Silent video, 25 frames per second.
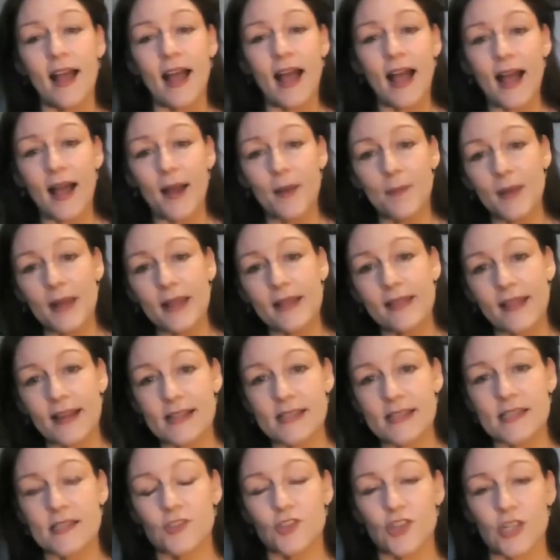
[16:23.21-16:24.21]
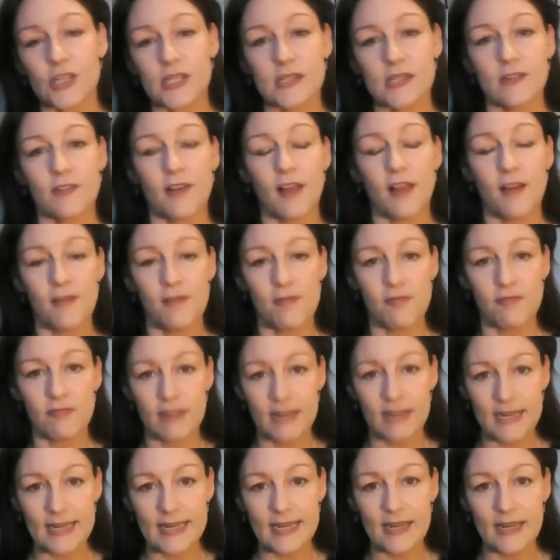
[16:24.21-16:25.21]
And that's just a
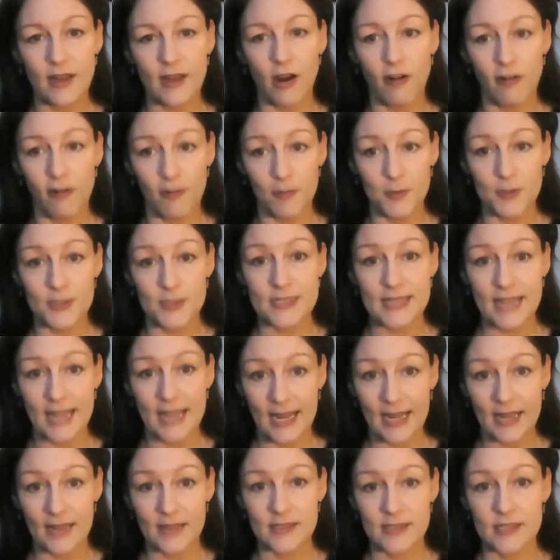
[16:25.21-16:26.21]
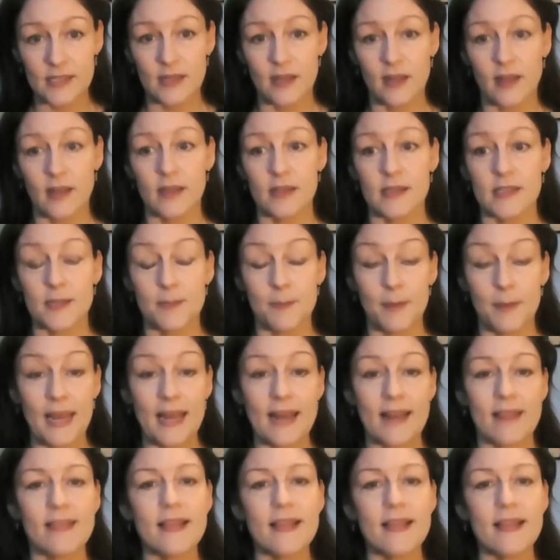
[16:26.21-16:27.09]
really horrible state to be in.